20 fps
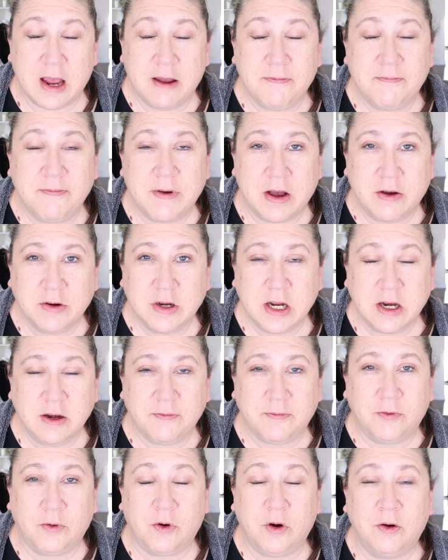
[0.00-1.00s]
I found it
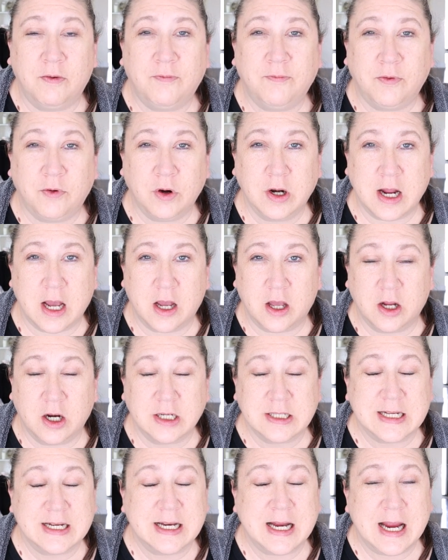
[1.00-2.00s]
for
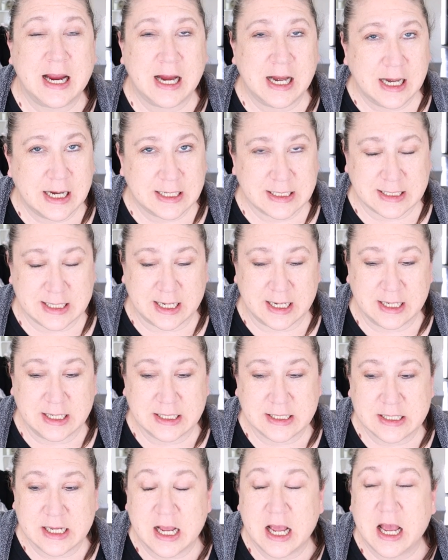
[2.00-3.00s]
$4.80,